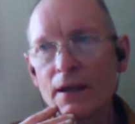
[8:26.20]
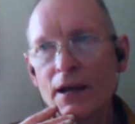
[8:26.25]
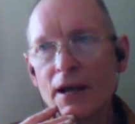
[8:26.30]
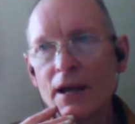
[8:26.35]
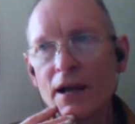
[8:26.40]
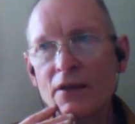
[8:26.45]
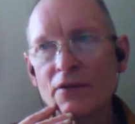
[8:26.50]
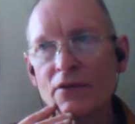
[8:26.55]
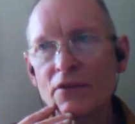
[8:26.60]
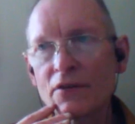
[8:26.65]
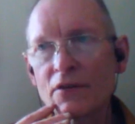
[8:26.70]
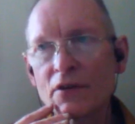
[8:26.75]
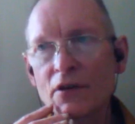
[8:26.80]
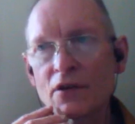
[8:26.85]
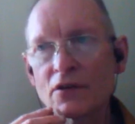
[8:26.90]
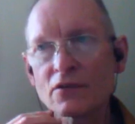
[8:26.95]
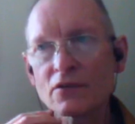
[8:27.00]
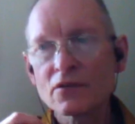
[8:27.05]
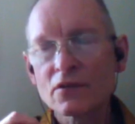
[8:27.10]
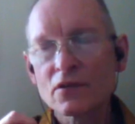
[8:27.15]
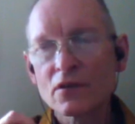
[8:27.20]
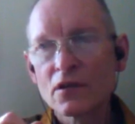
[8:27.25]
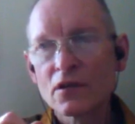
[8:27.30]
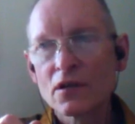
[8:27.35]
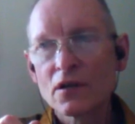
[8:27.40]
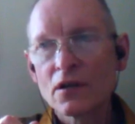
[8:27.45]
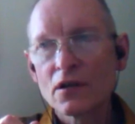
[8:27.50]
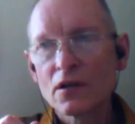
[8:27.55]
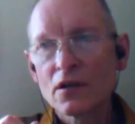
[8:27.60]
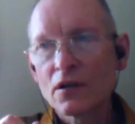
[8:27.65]
and that
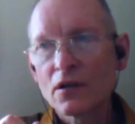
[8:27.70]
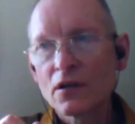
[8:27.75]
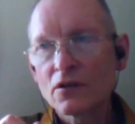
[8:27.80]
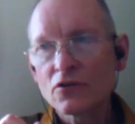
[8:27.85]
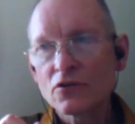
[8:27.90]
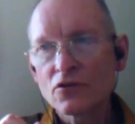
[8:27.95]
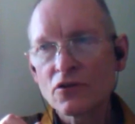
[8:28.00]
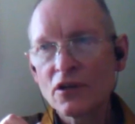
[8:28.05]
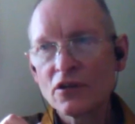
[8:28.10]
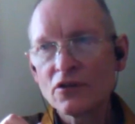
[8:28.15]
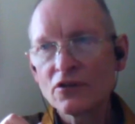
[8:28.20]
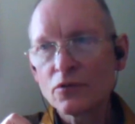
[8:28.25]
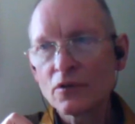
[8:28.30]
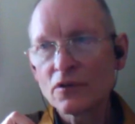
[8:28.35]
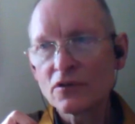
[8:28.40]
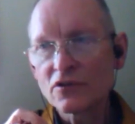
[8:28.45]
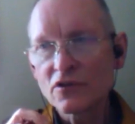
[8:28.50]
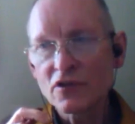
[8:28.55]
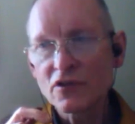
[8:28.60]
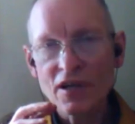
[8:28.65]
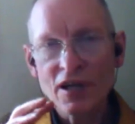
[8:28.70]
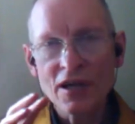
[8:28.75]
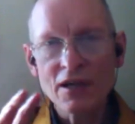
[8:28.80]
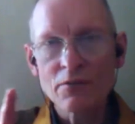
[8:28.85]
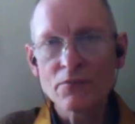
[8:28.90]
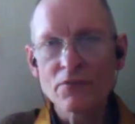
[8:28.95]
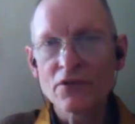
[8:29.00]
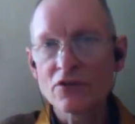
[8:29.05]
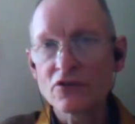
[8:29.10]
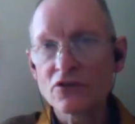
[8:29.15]
trying to
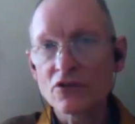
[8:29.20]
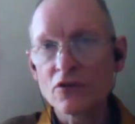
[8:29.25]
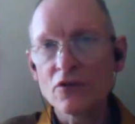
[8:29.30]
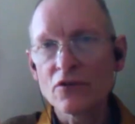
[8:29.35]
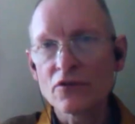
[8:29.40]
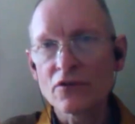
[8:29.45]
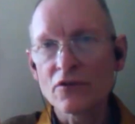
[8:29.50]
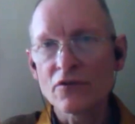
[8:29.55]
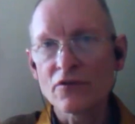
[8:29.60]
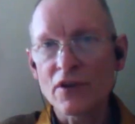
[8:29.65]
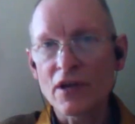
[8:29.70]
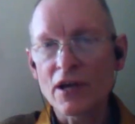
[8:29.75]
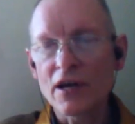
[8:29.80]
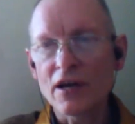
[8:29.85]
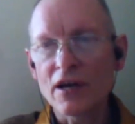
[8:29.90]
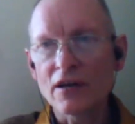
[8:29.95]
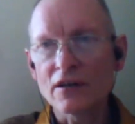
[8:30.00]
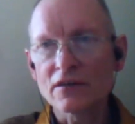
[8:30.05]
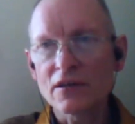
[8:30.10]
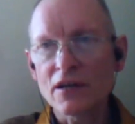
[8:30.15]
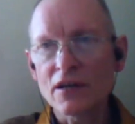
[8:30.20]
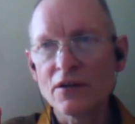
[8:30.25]
escape the truth of that